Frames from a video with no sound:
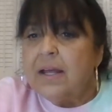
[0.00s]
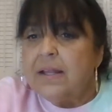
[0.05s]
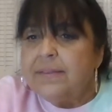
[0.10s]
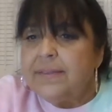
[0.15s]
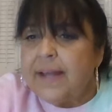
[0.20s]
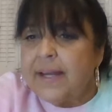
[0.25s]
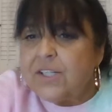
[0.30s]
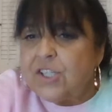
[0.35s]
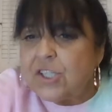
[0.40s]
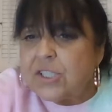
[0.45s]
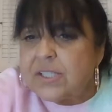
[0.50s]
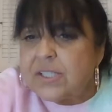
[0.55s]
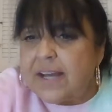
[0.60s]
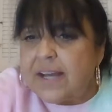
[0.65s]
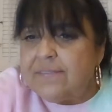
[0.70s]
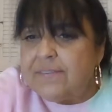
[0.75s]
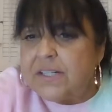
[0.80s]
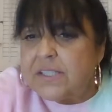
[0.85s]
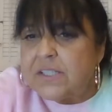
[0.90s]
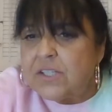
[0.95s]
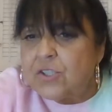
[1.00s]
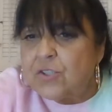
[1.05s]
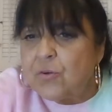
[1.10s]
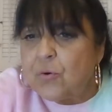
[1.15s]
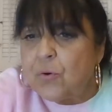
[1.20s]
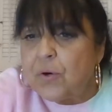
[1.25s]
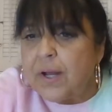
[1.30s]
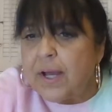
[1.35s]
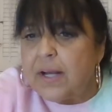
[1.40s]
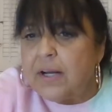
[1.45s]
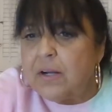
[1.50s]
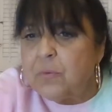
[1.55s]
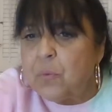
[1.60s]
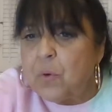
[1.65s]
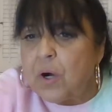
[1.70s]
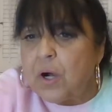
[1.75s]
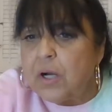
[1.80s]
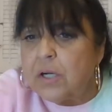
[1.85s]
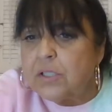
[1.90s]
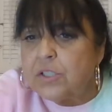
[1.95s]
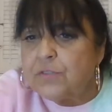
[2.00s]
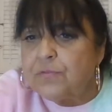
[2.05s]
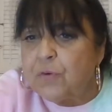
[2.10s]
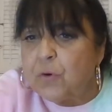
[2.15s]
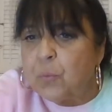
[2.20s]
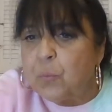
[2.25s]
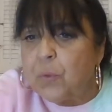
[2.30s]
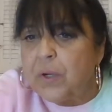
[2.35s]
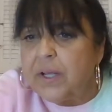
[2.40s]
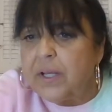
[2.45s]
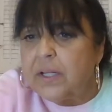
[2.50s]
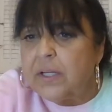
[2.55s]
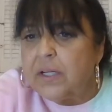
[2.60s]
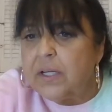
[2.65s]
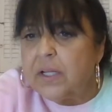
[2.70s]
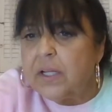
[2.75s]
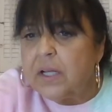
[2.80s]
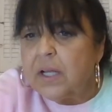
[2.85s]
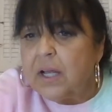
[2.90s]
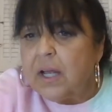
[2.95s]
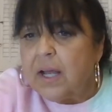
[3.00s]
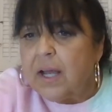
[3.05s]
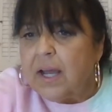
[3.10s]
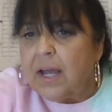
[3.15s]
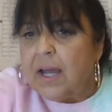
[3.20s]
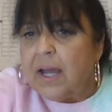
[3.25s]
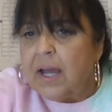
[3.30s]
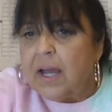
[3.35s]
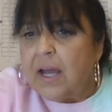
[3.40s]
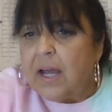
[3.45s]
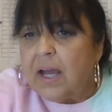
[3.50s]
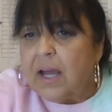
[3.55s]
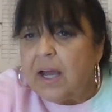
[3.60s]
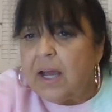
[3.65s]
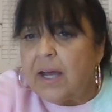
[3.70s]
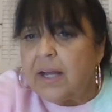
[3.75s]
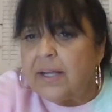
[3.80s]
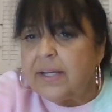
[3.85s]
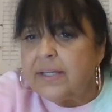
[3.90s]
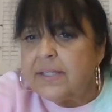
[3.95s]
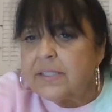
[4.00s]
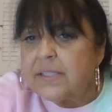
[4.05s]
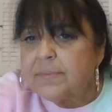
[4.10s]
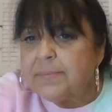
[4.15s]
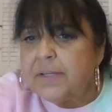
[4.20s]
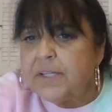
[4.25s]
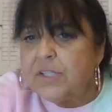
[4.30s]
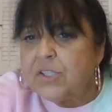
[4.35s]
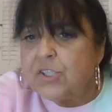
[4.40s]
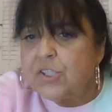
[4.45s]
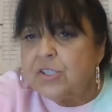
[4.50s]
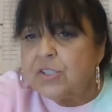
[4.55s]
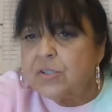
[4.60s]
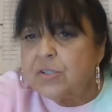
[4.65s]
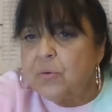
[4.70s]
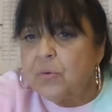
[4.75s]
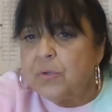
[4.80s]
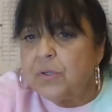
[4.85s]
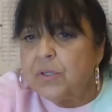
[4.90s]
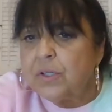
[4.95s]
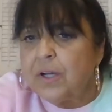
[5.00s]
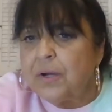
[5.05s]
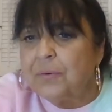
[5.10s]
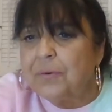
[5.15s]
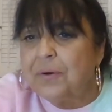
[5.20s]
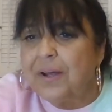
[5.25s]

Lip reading: They just gave us a tornado watch for when Ida hits me. She's going to go.